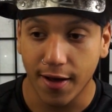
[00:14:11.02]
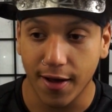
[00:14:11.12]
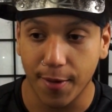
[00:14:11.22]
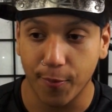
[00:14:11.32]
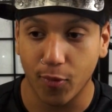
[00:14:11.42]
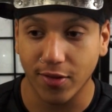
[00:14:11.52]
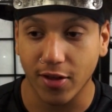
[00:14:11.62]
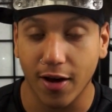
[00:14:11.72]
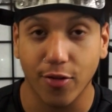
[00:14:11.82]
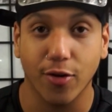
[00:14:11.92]
um, with
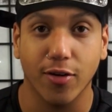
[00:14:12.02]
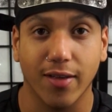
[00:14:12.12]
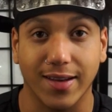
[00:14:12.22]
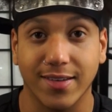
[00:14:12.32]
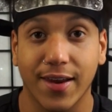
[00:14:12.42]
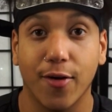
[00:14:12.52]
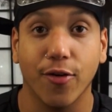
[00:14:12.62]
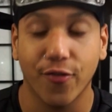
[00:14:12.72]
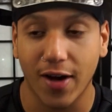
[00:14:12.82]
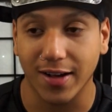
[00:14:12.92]
other like
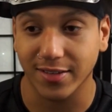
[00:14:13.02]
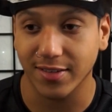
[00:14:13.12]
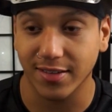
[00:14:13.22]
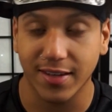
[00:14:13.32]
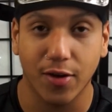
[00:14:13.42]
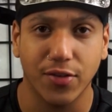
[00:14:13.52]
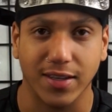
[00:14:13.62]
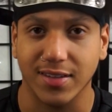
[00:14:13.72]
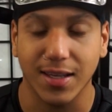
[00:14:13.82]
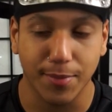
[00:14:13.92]
tailed foxes and tailed
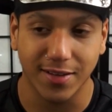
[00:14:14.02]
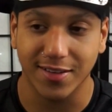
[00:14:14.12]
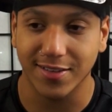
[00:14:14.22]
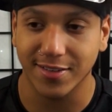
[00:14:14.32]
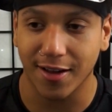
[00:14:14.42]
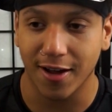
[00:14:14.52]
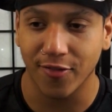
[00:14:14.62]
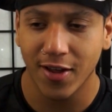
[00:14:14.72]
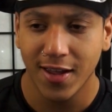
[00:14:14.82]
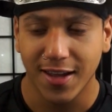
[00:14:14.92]
like demons and
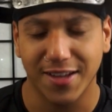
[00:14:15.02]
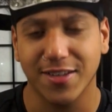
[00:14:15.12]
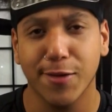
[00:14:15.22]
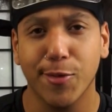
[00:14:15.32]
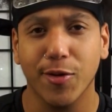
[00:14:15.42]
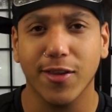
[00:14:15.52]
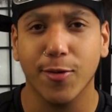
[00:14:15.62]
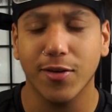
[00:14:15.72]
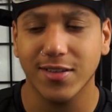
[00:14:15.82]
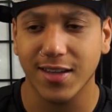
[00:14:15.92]
stuff. And it's gonna be really
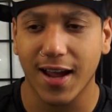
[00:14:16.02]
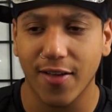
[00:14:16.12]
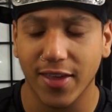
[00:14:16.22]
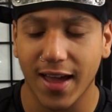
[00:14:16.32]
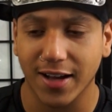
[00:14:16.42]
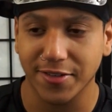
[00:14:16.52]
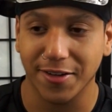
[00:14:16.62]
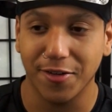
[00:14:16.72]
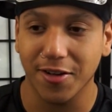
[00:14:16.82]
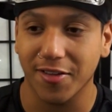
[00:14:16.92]
cool to see how they
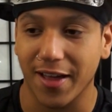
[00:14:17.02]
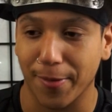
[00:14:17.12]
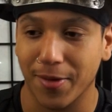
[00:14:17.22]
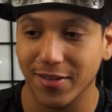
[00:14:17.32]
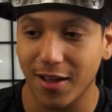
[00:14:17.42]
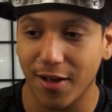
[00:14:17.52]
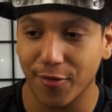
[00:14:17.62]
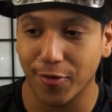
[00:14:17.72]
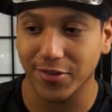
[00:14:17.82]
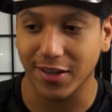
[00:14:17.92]
actually look like because uh,
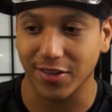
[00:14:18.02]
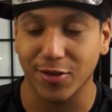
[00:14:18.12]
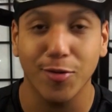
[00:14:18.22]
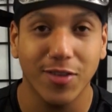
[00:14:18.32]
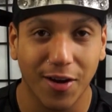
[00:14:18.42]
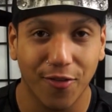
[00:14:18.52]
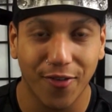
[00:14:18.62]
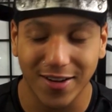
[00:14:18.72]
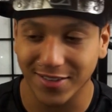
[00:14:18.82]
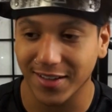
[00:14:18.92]
of course like the two tailed
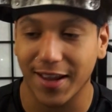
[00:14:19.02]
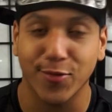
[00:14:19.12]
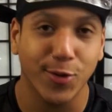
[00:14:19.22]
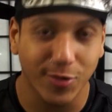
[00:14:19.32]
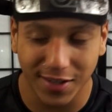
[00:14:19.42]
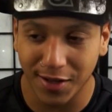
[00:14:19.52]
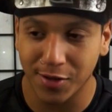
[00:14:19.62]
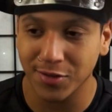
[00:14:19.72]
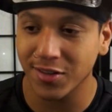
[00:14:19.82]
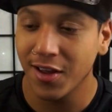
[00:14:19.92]
fox is gonna have two
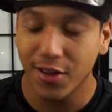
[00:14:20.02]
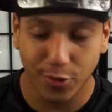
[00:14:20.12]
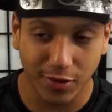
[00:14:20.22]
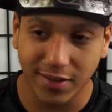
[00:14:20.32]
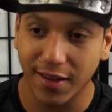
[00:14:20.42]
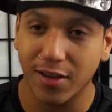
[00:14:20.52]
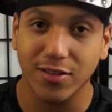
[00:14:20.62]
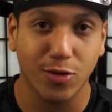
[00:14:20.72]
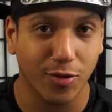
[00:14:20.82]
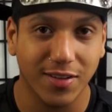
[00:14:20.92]
tails, three
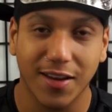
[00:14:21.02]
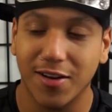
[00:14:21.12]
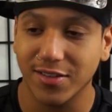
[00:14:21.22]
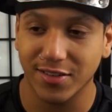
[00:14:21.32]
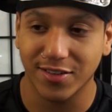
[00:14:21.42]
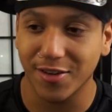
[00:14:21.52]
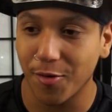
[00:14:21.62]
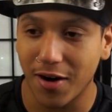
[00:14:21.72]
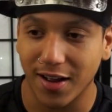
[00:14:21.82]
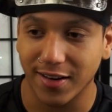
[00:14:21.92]
tails, three tails, and
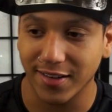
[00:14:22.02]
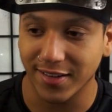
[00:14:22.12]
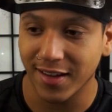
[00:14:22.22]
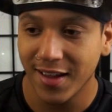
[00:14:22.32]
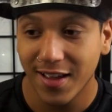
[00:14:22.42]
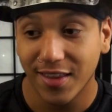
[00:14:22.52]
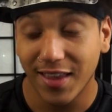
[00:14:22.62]
so on. And